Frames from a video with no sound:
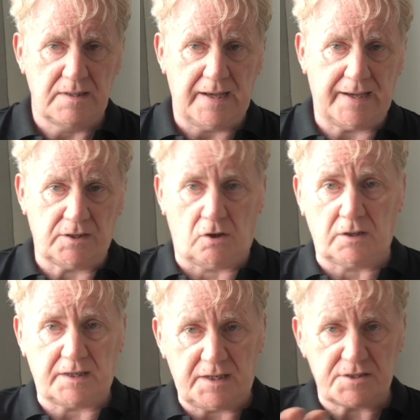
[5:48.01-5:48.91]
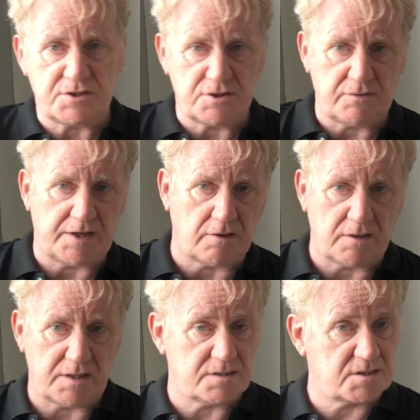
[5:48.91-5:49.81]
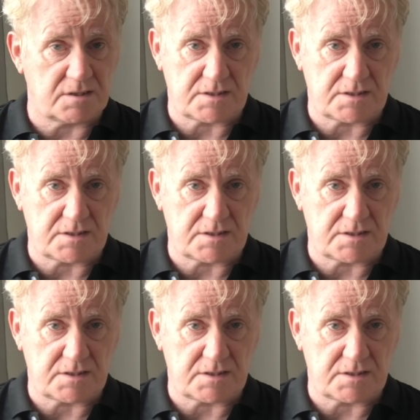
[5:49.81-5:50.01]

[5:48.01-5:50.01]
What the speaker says: And all I need to do here is to